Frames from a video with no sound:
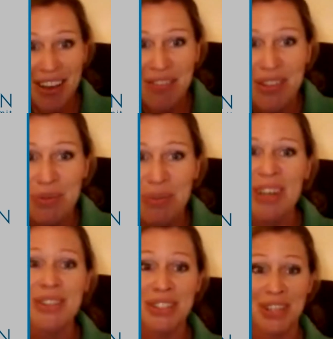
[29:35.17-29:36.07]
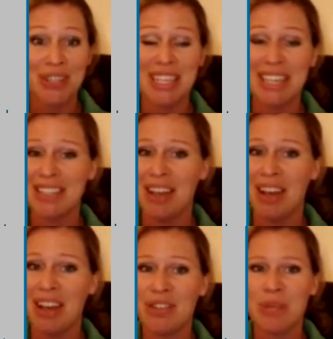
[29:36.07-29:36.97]
divers. We don't just need
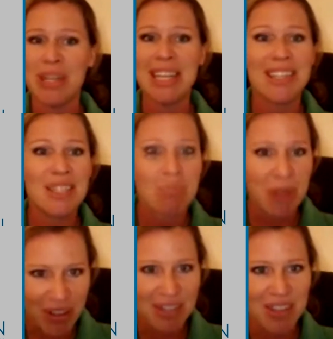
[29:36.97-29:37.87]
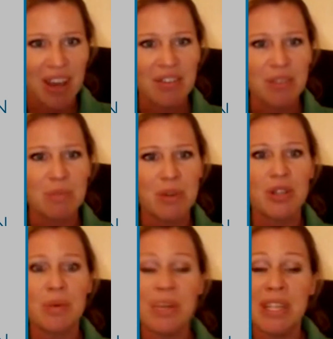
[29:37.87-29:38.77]
divers, we need experienced divers,
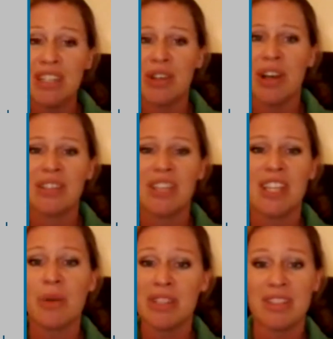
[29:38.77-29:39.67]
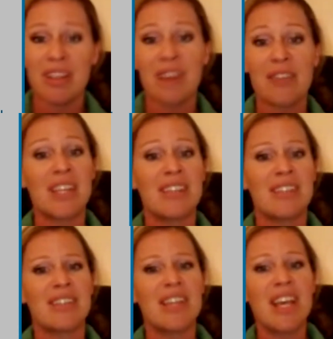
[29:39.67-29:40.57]
because we need you guys to go into dive
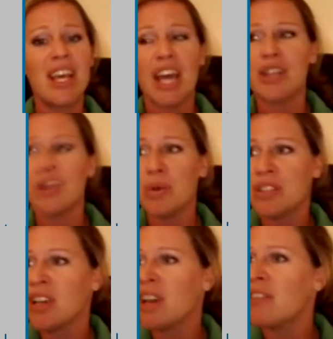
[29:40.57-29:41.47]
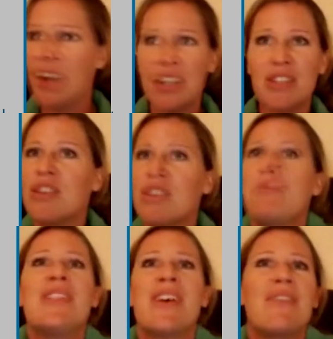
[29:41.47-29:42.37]
centres and talk to dive guides who have
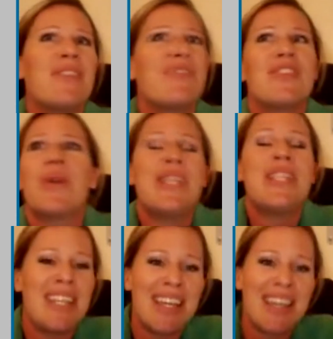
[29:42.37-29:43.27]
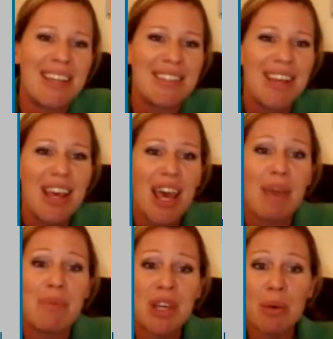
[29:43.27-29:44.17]
been diving for 20 years
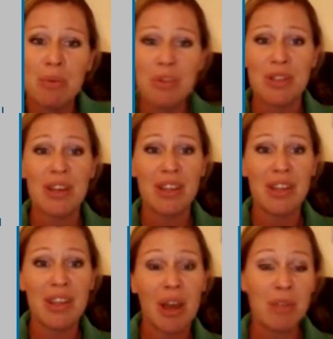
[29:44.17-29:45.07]
and be able to,